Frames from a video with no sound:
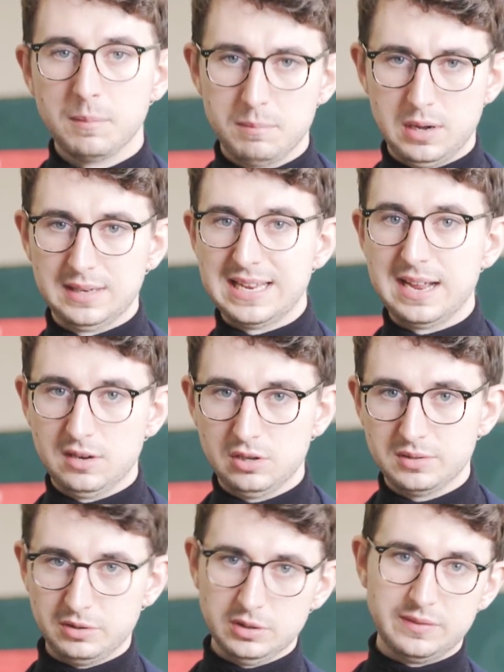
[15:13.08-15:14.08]
but a
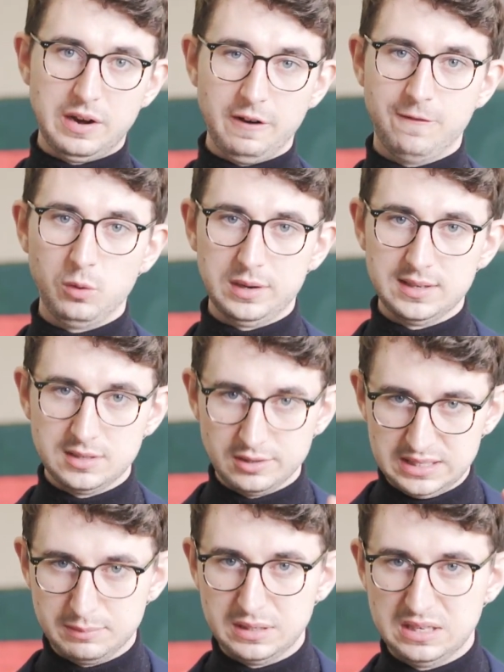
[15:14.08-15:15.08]
technical school is very focused
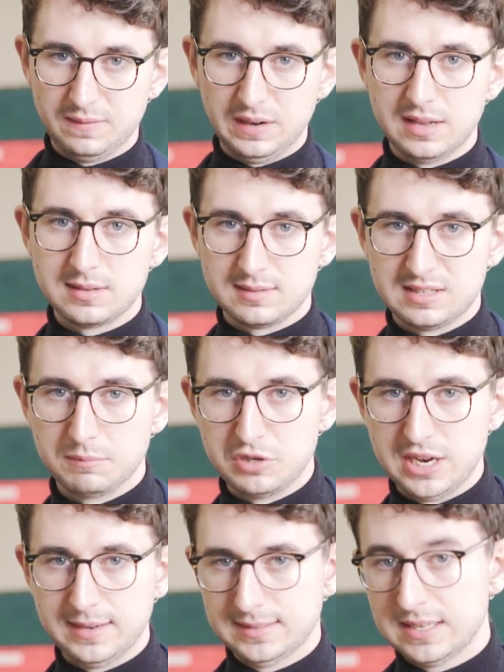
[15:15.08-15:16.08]
on specific kinds of
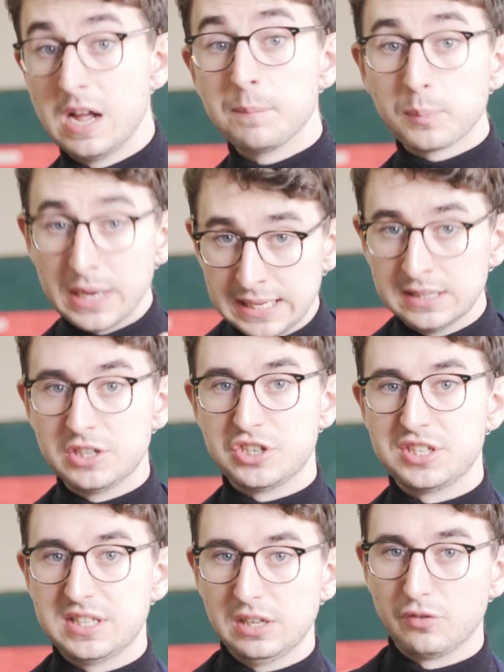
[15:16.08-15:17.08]
subjects. But English
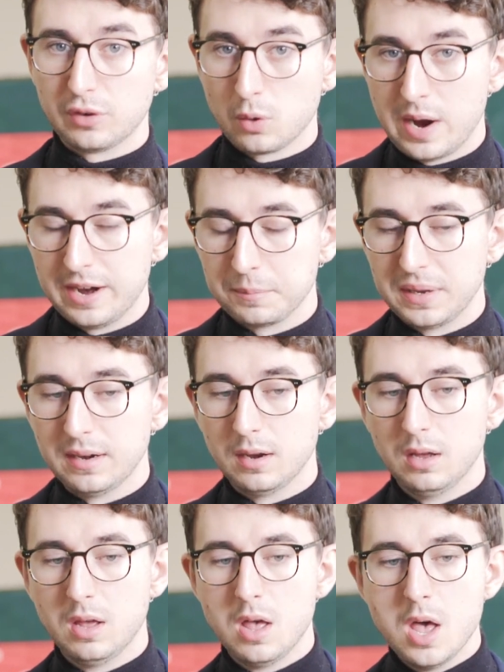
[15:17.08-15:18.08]
is still a requirement.
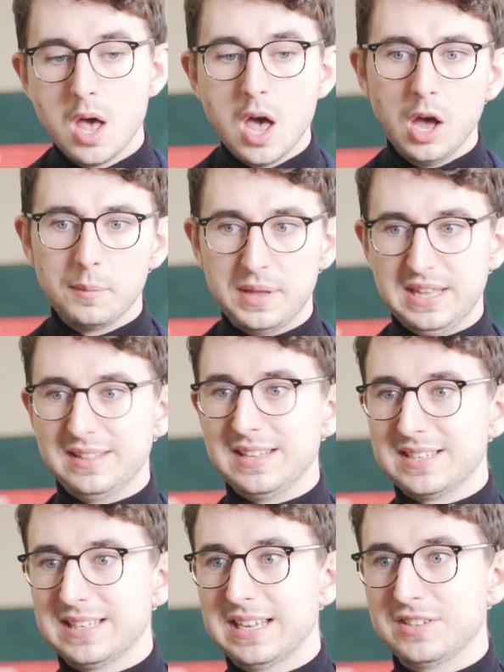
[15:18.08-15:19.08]
But then
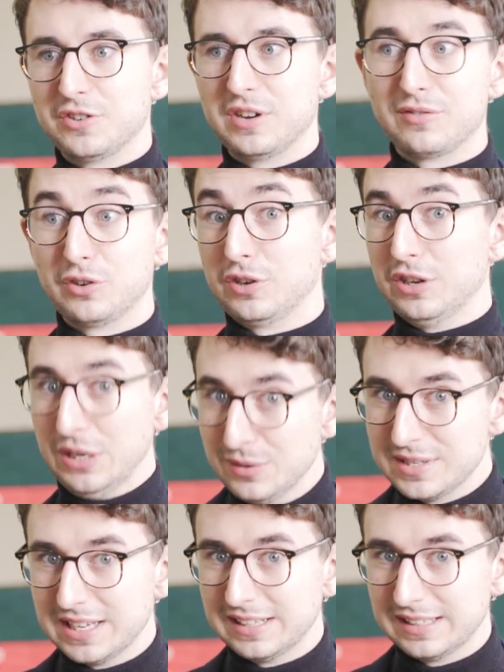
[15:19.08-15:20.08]
these kids are never going to
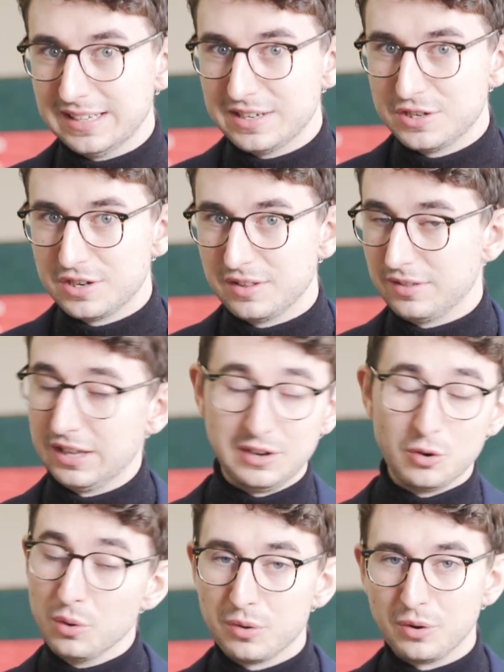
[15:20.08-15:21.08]
use English. They
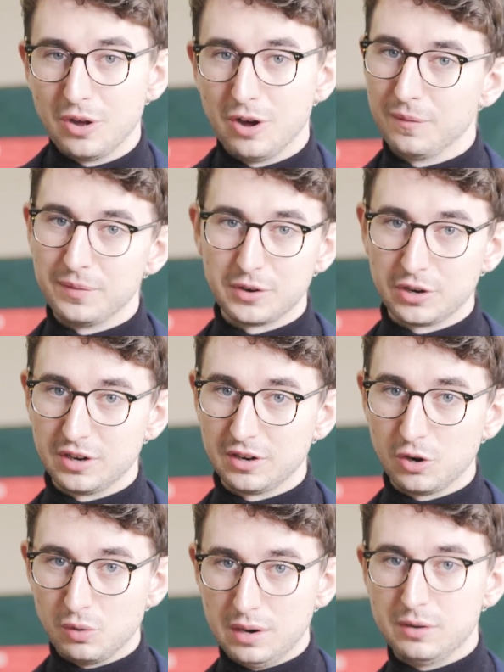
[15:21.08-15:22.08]
know they're not. They're going to
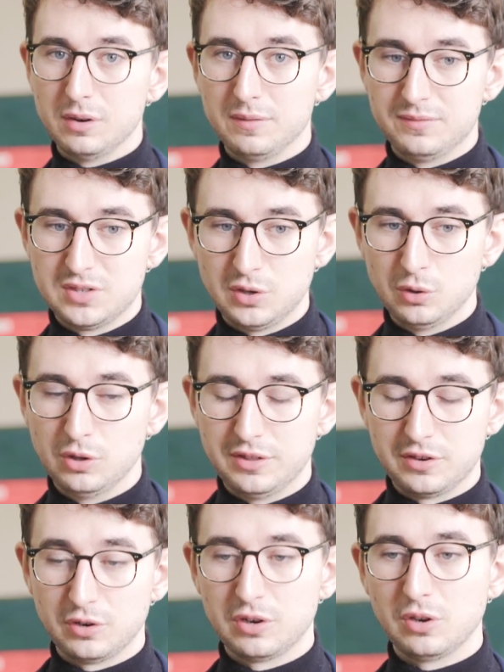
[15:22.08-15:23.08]
go out of school
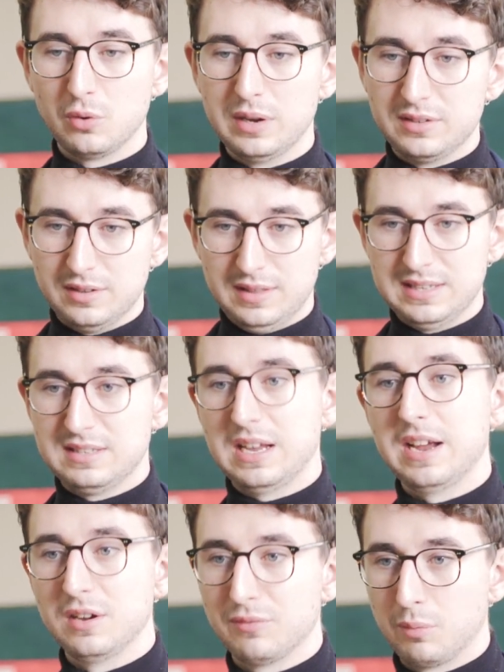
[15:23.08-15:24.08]
and they're going to go into this
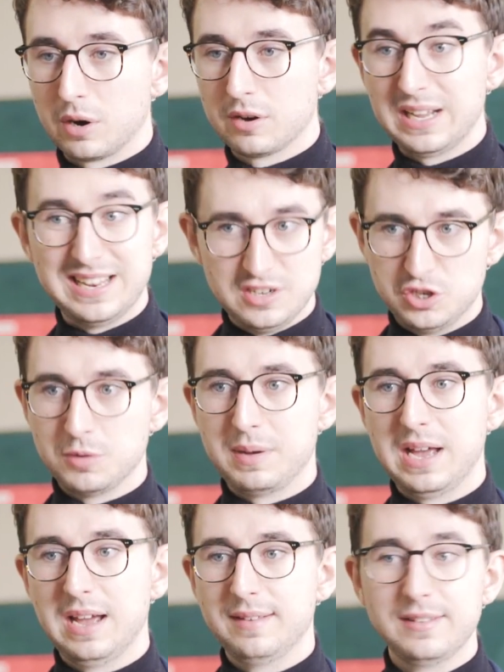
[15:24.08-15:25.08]
kind of work in
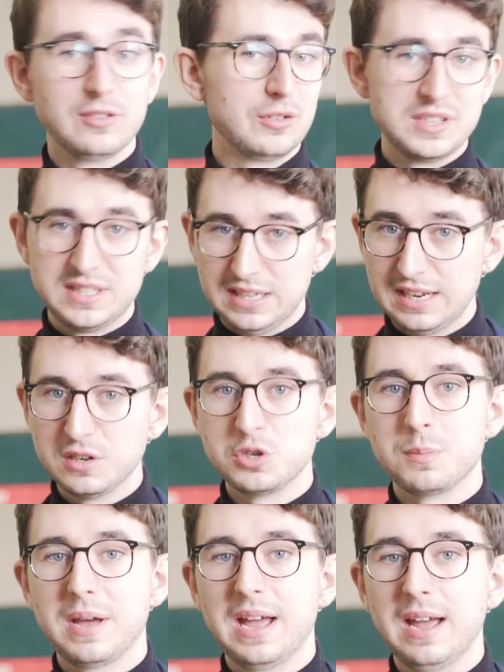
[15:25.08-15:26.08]
Japan, and they're going to stay in
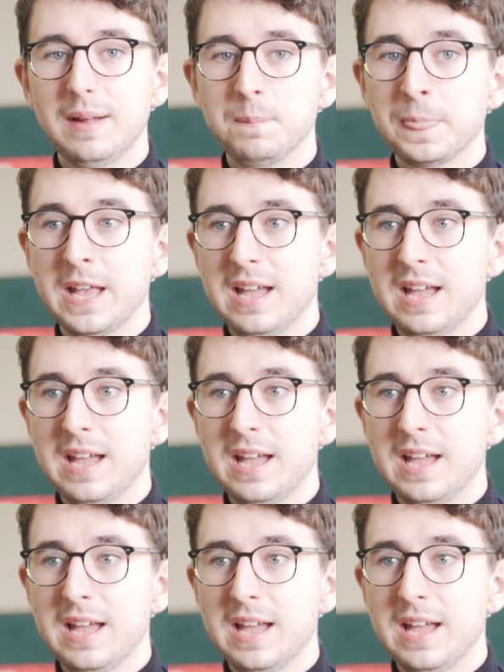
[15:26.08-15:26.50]
Japan.